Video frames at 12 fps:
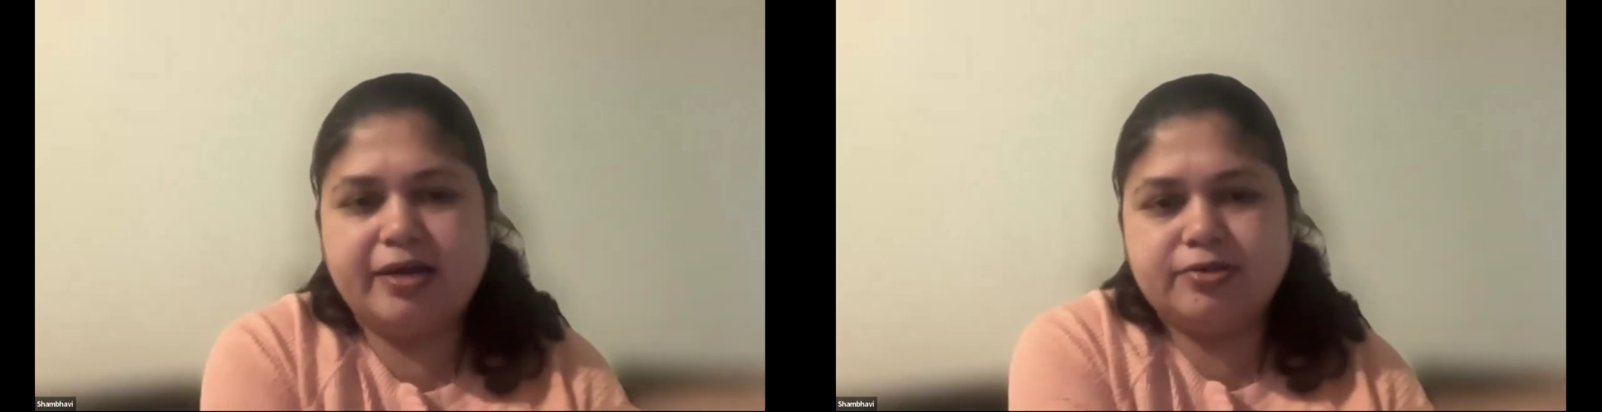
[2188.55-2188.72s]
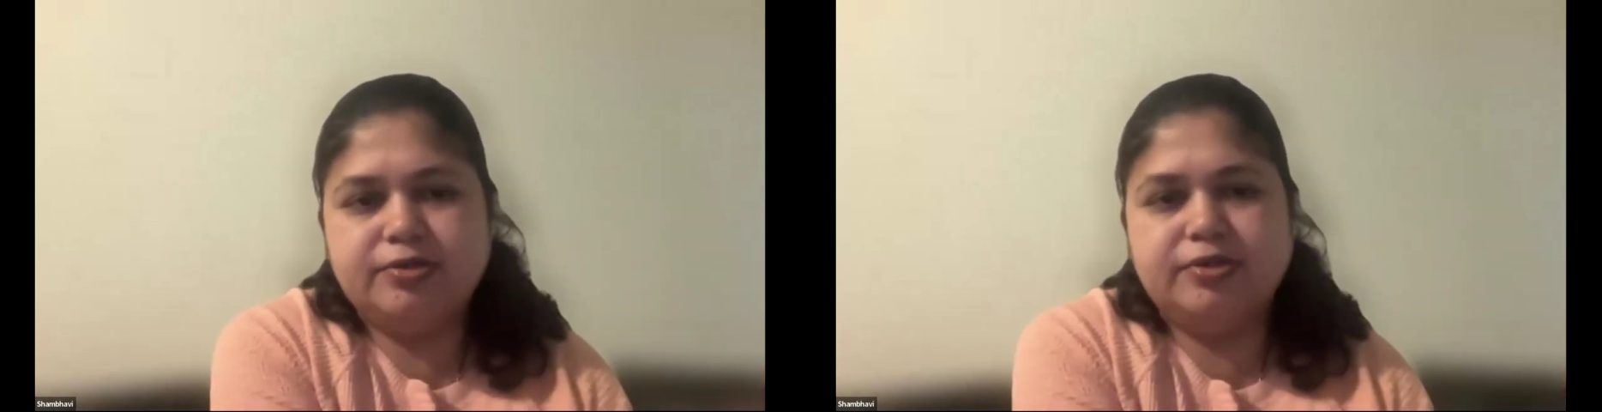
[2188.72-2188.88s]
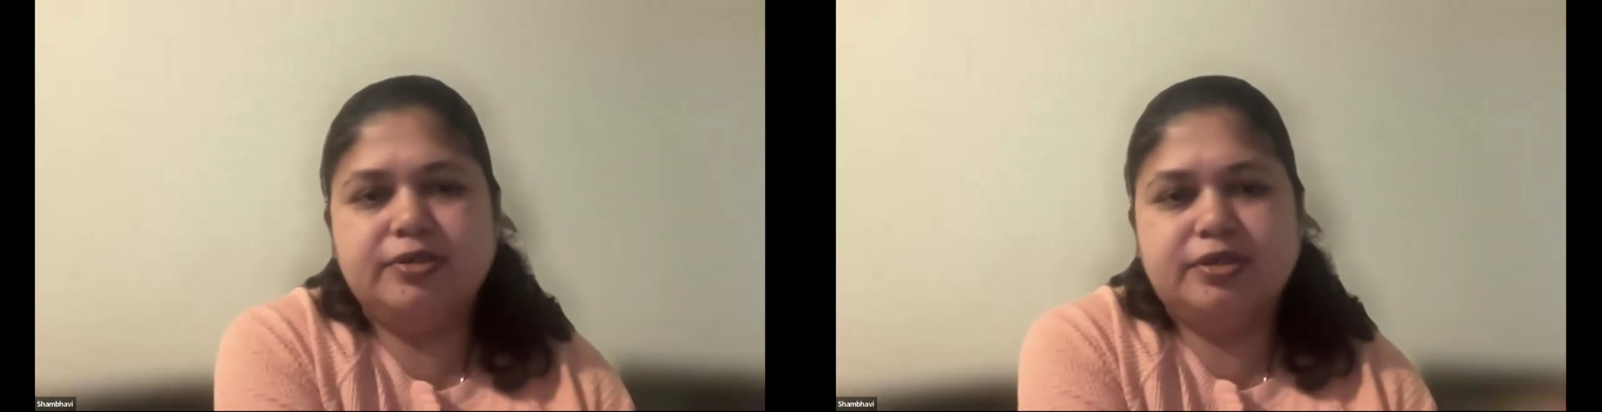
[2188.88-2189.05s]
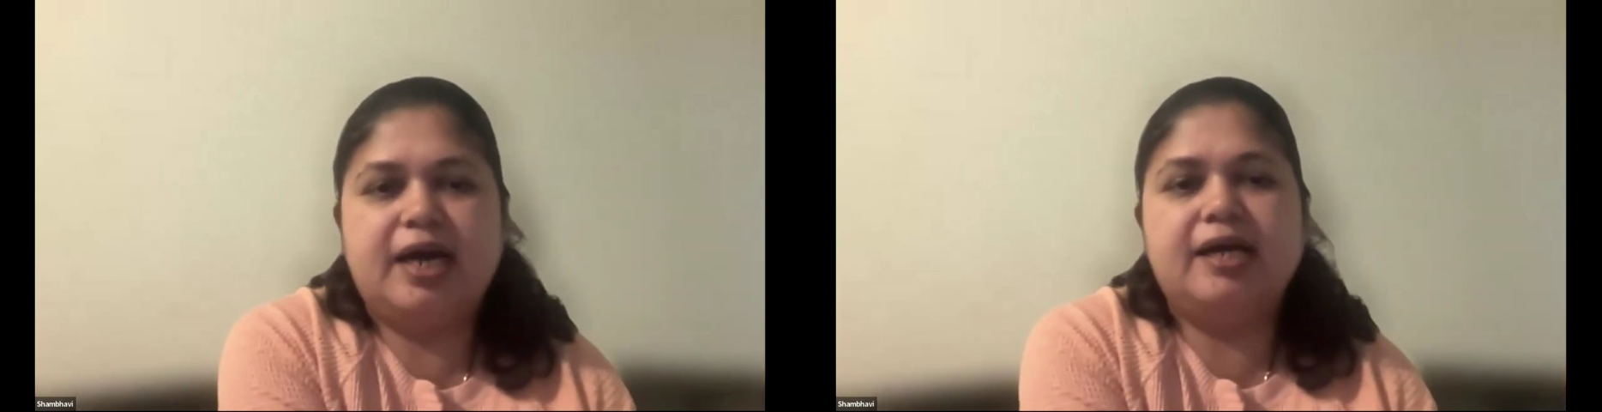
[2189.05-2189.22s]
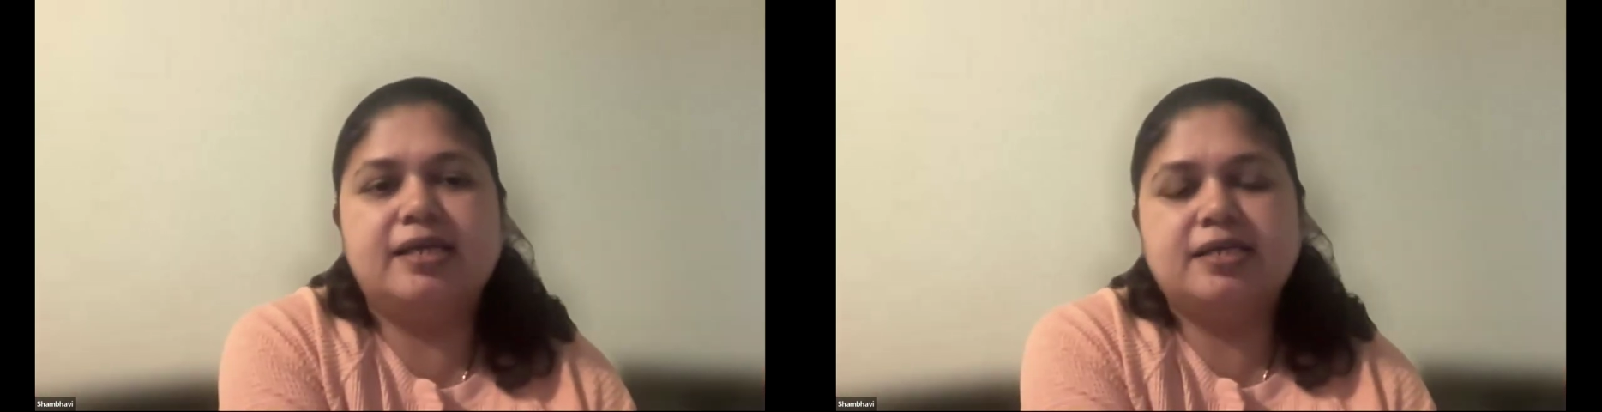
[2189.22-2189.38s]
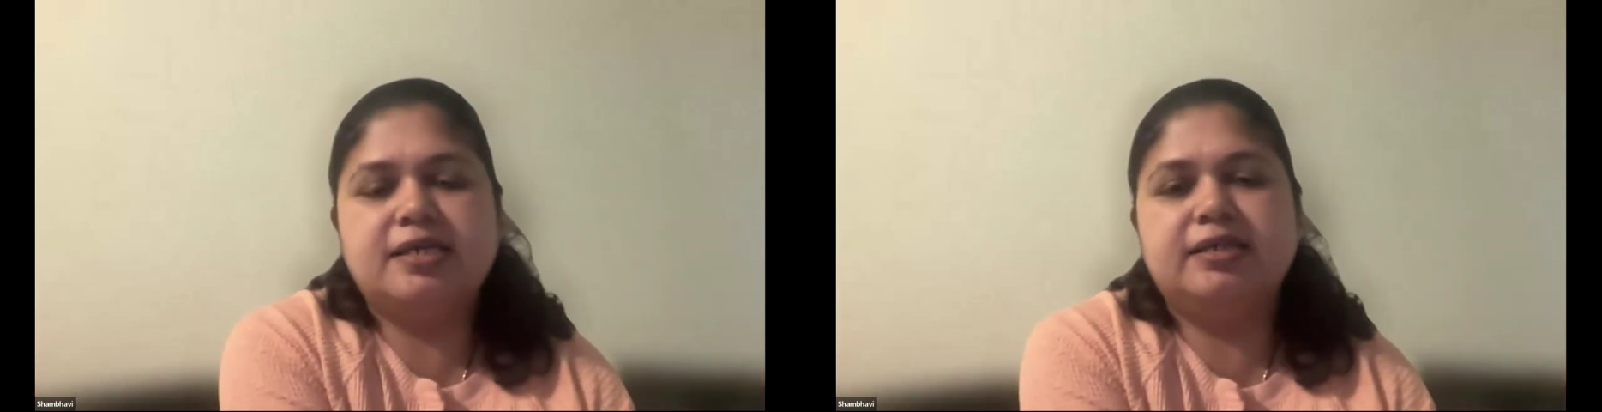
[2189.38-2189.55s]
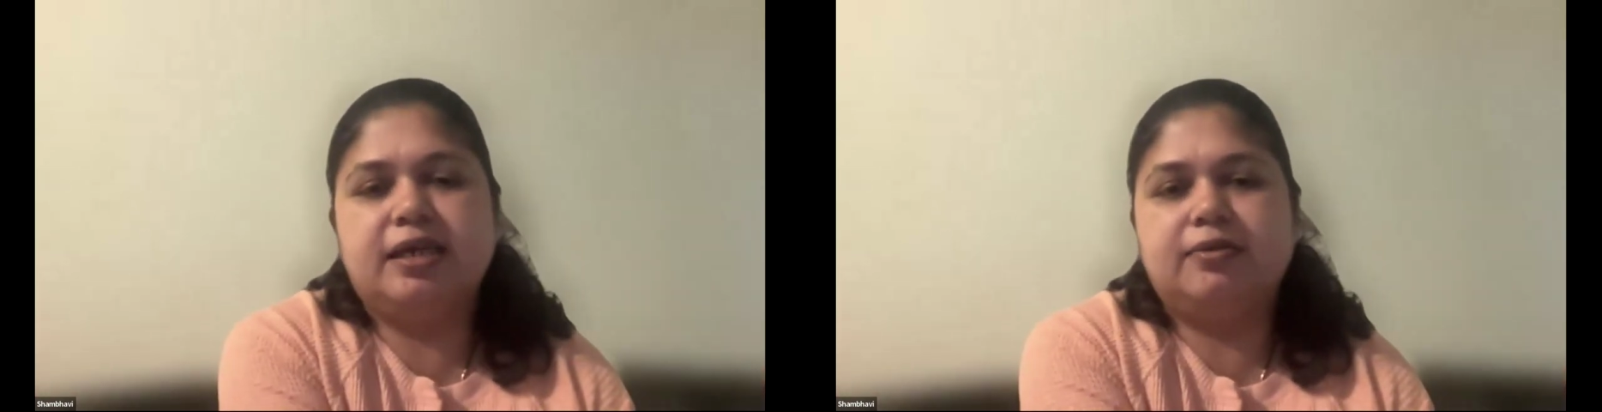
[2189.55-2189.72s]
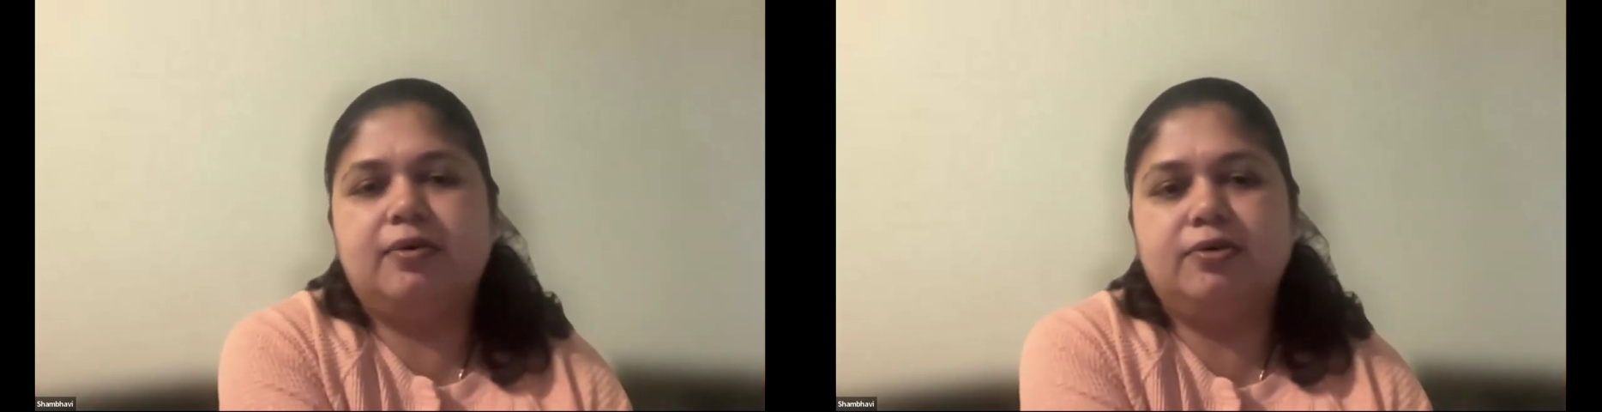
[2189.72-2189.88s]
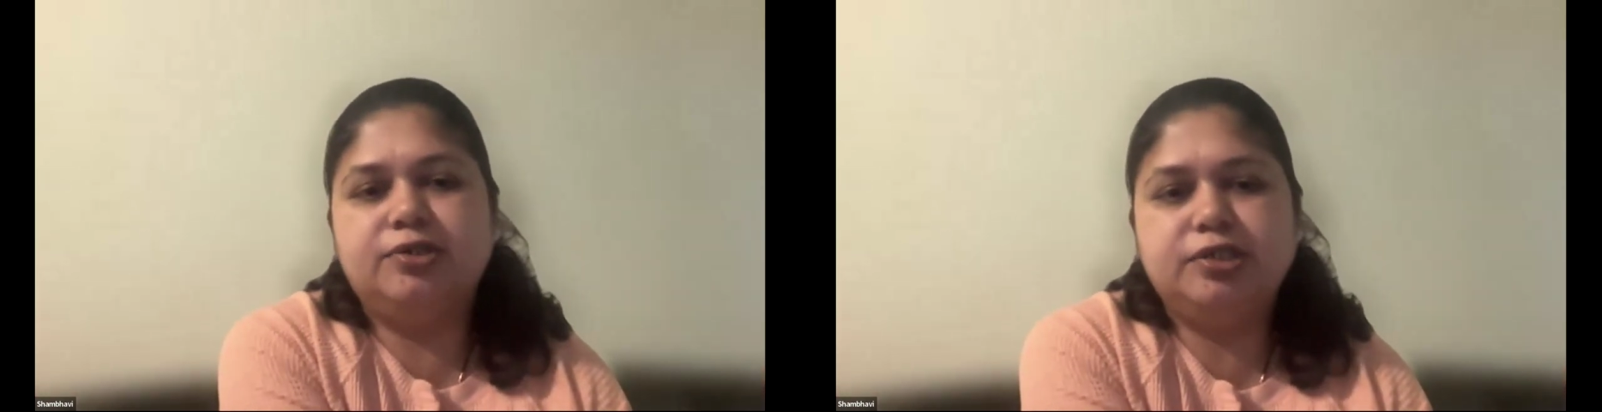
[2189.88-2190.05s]
actual science and
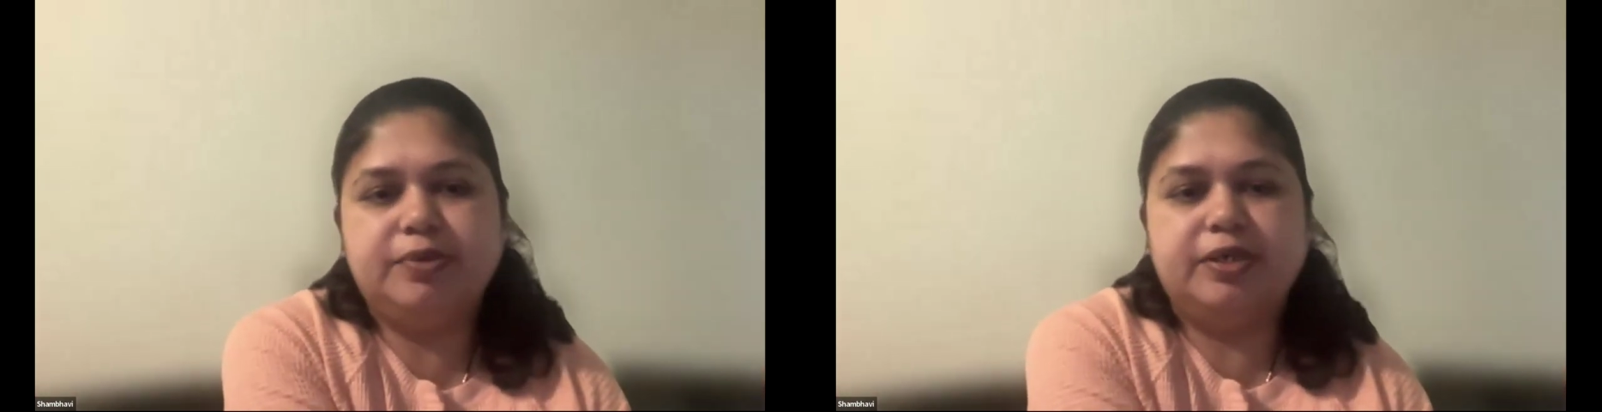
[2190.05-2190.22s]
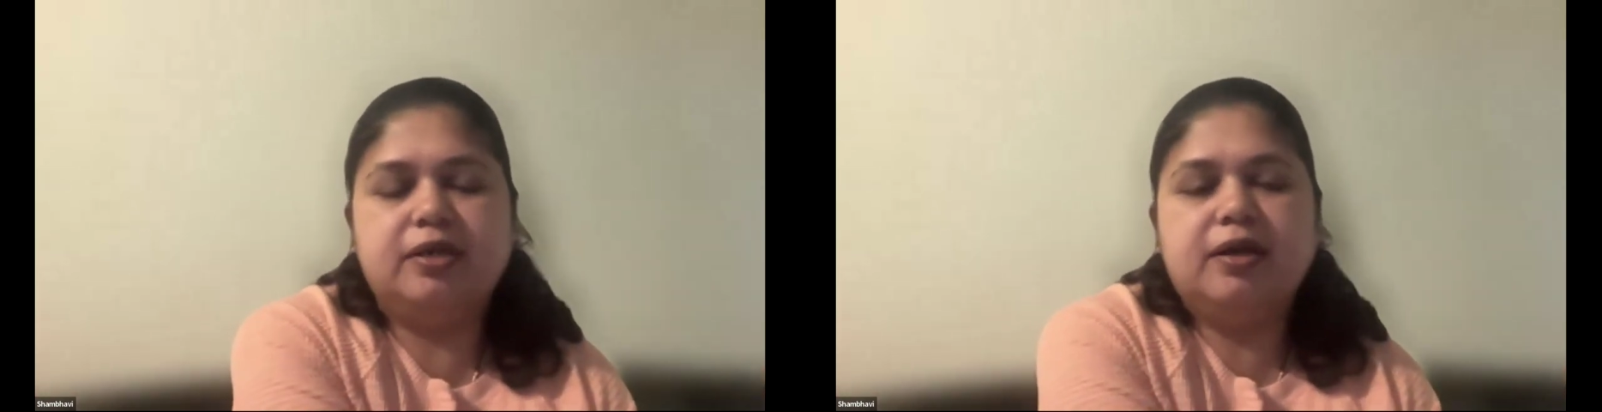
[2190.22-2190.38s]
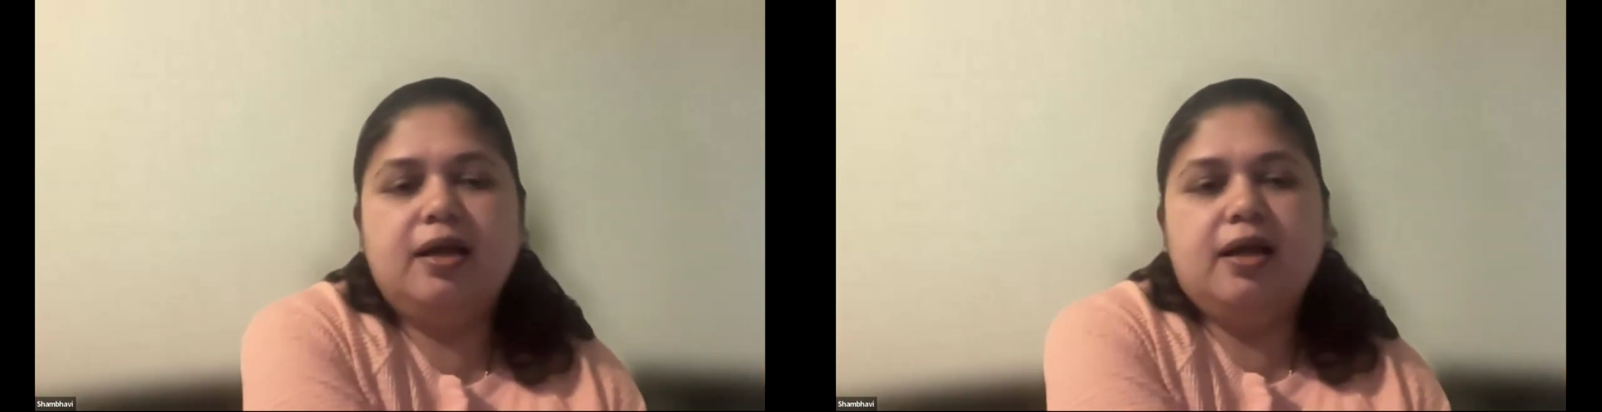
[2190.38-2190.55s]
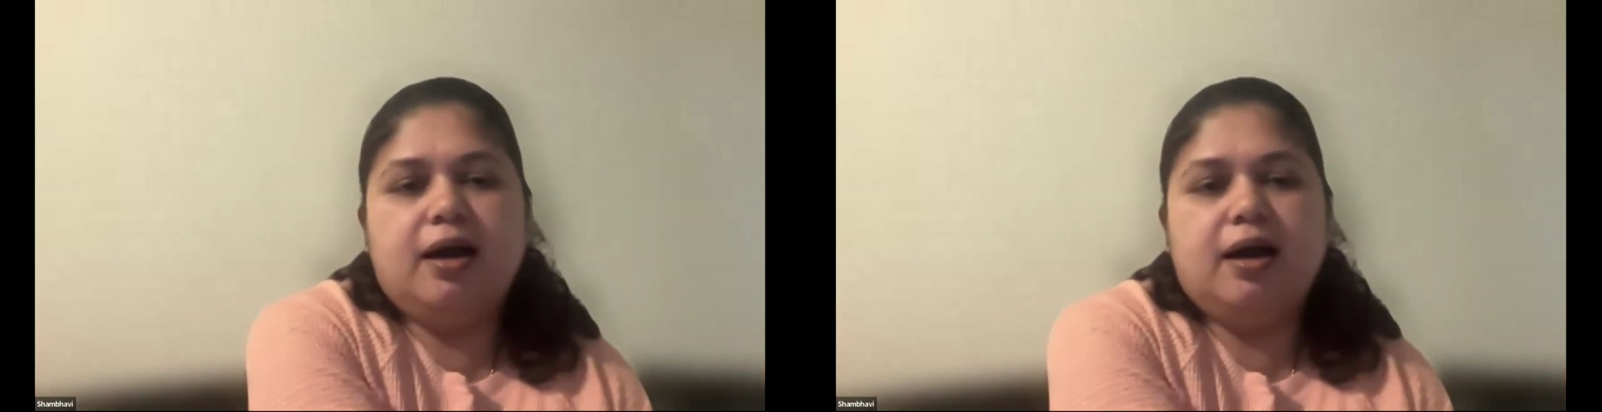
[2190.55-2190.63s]
technology bit,